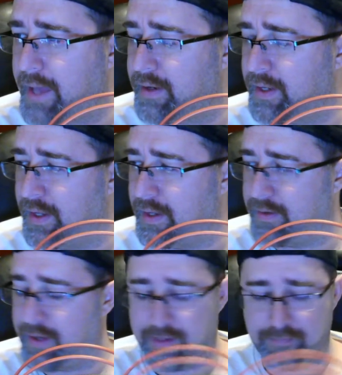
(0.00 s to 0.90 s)
and
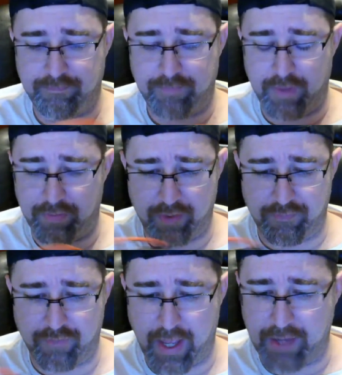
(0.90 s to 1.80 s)
the
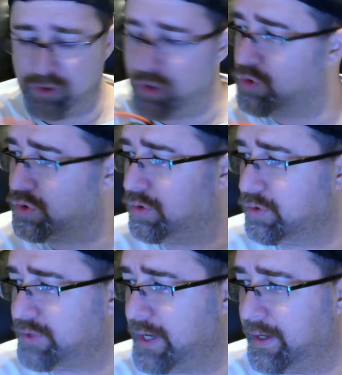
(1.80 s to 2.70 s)
flat neutral
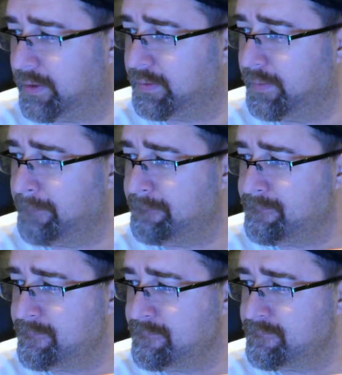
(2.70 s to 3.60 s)
sound,
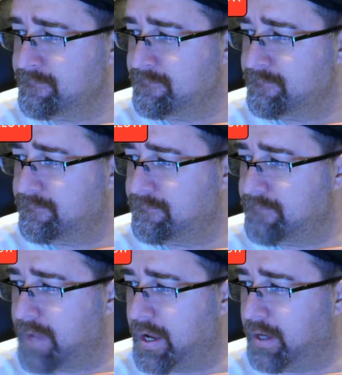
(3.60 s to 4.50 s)

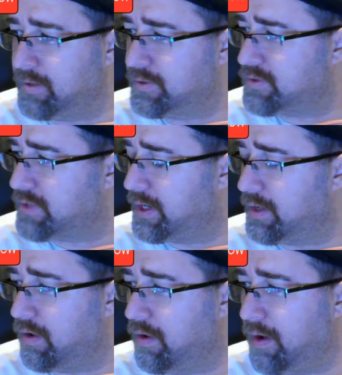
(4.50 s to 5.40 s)
and it just sounded
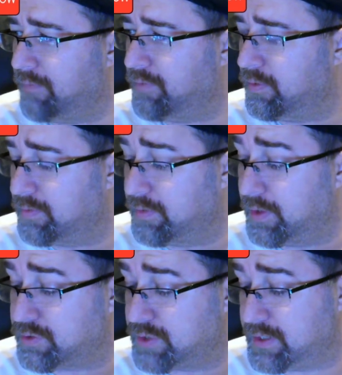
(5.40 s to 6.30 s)
awful.
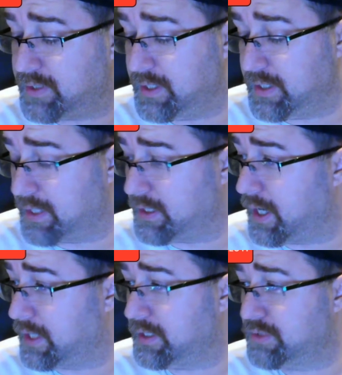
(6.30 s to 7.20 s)
Those
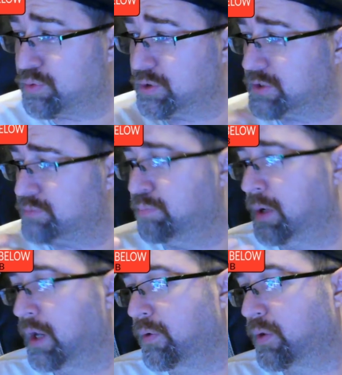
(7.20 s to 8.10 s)
DT990s were just
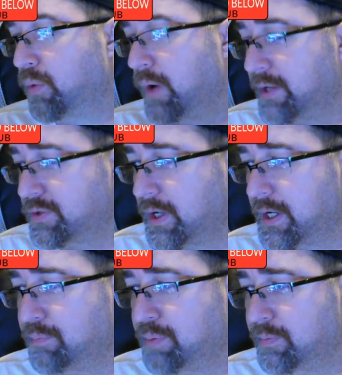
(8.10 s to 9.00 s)
blowing it away. So I
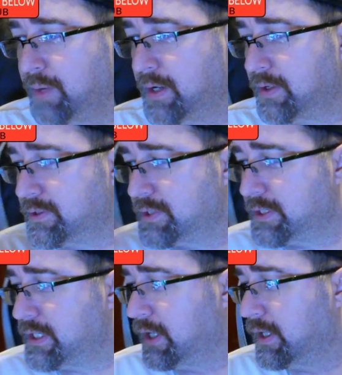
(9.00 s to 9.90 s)
kept putting my
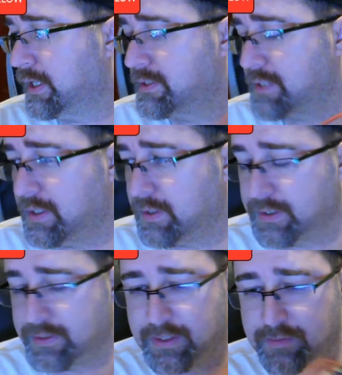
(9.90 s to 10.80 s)
$160 headset on,
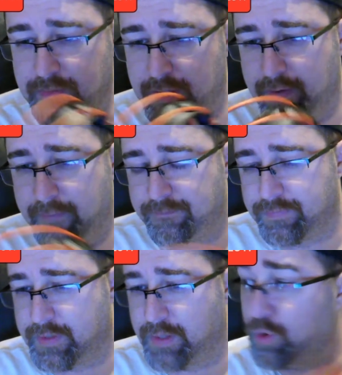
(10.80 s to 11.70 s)
and
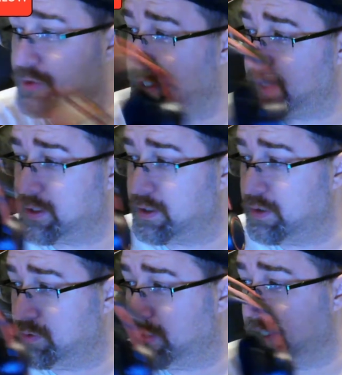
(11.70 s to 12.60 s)
then once I
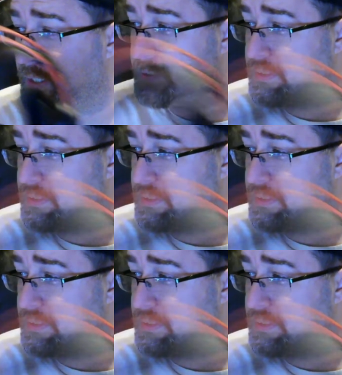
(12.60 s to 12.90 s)
EQ'd these,